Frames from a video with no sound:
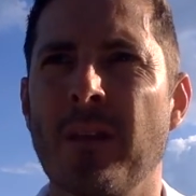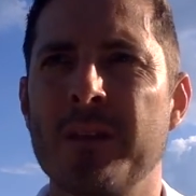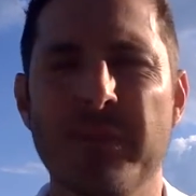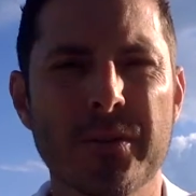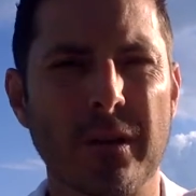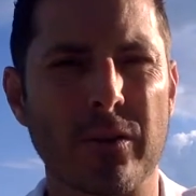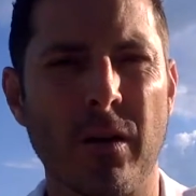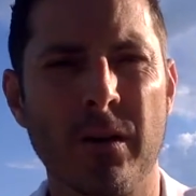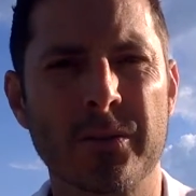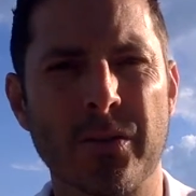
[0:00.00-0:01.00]
especially a
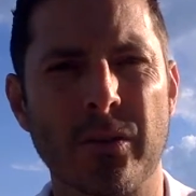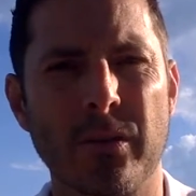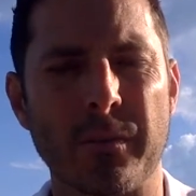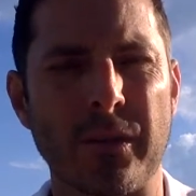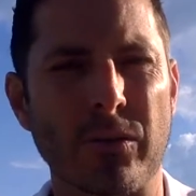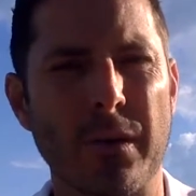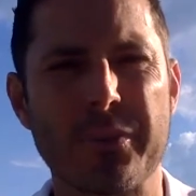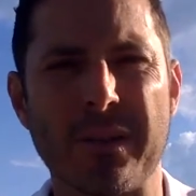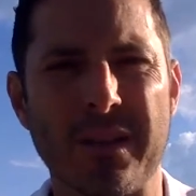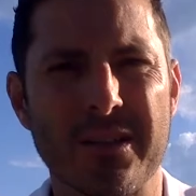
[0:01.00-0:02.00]
long-term
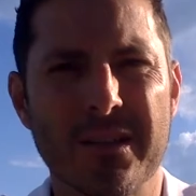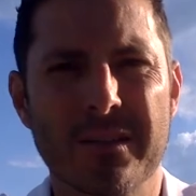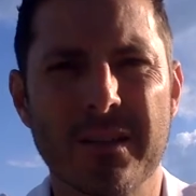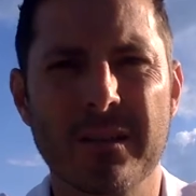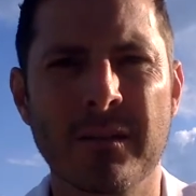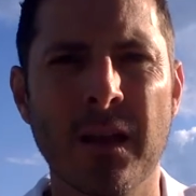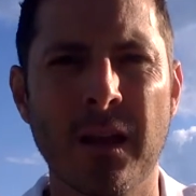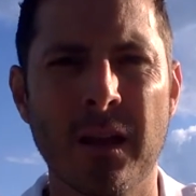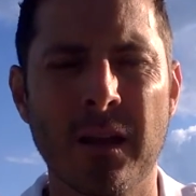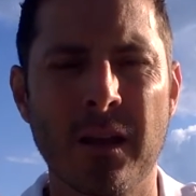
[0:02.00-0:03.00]
interruption, it just can
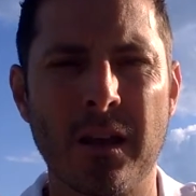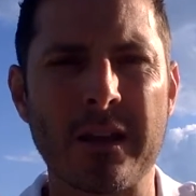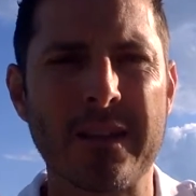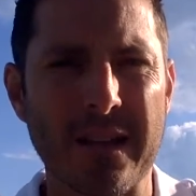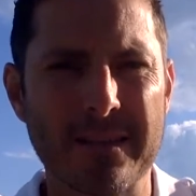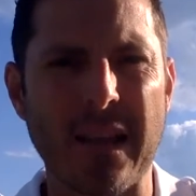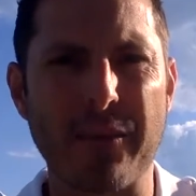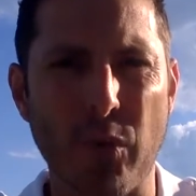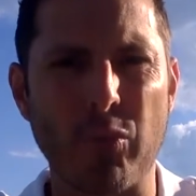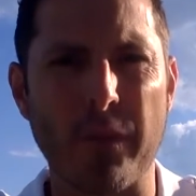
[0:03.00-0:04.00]
take us out
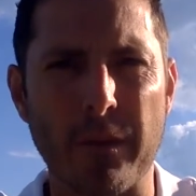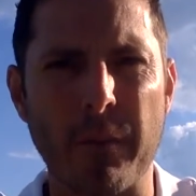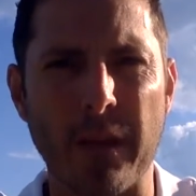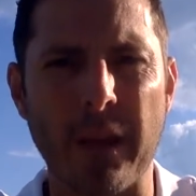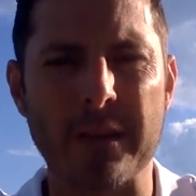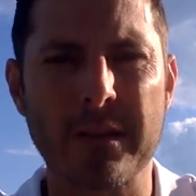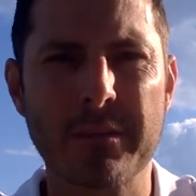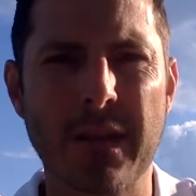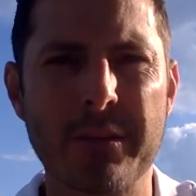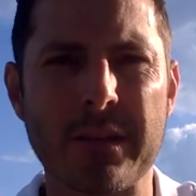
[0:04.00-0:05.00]
of our rhythm. And
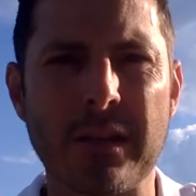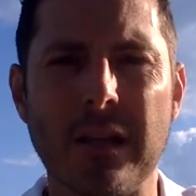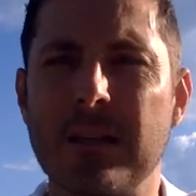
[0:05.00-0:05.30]
sometimes it